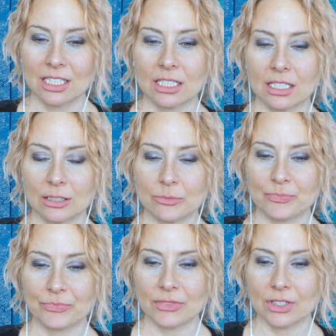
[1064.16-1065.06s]

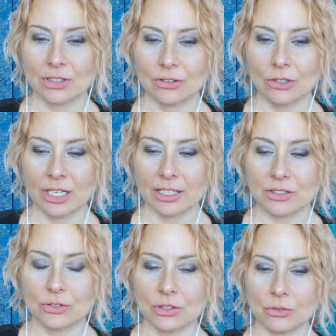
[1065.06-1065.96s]
Okay,
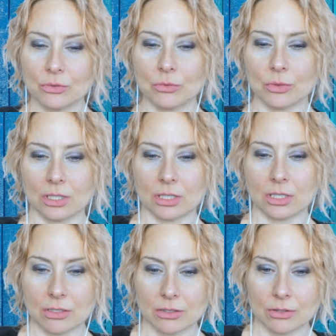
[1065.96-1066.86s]
so you wanted
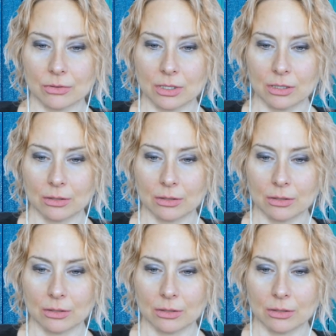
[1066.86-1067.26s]
to also,